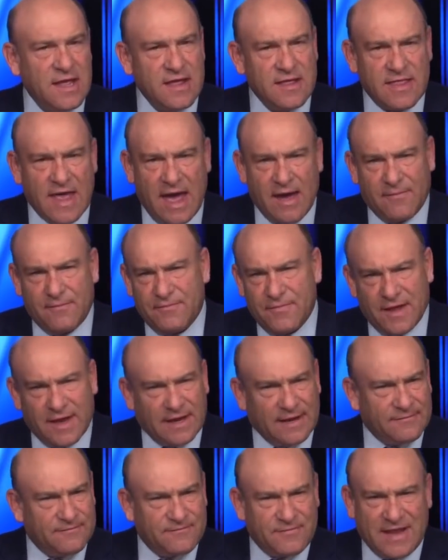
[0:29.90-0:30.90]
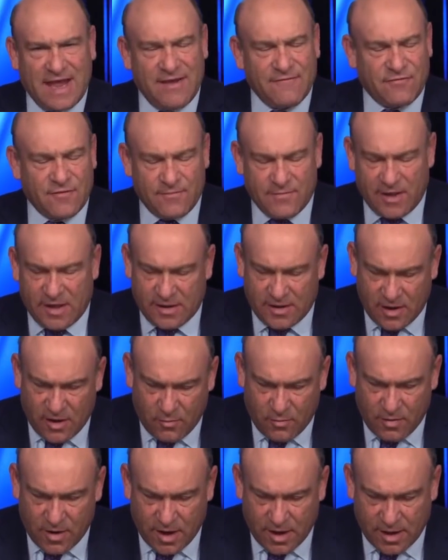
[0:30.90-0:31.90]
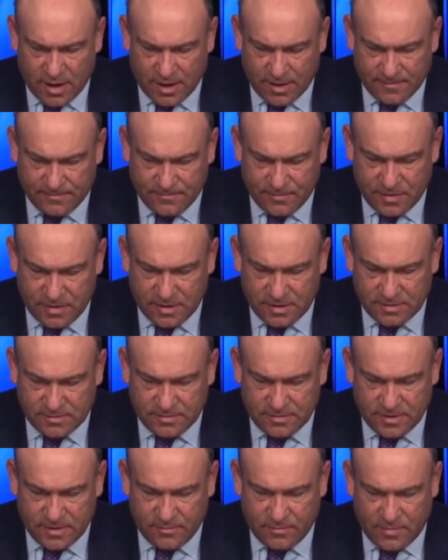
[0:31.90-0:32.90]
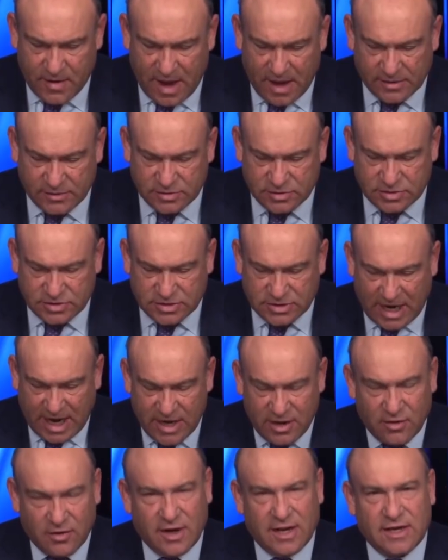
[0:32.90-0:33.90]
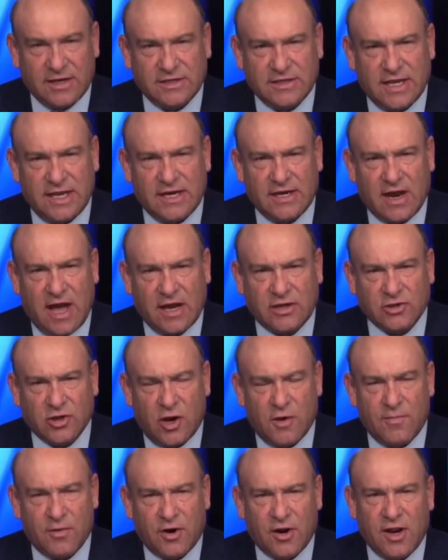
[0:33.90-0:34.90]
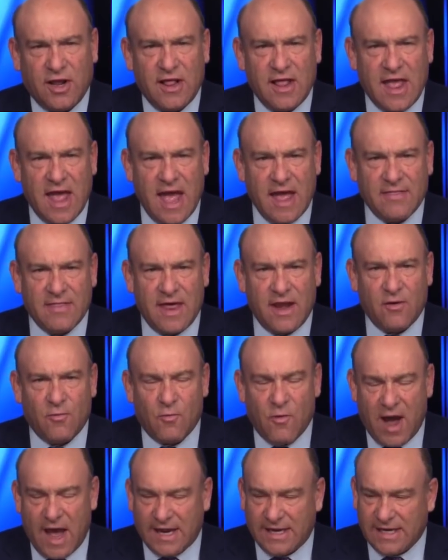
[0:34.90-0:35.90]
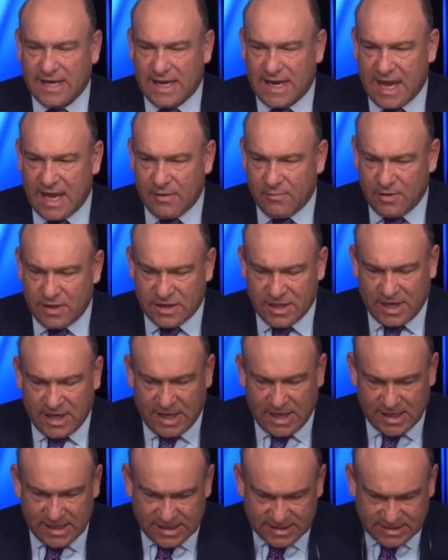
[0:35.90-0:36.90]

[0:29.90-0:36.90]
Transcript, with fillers: that uh, came from a, a, a, a, got tighter in, in October, and then it widened again. We think in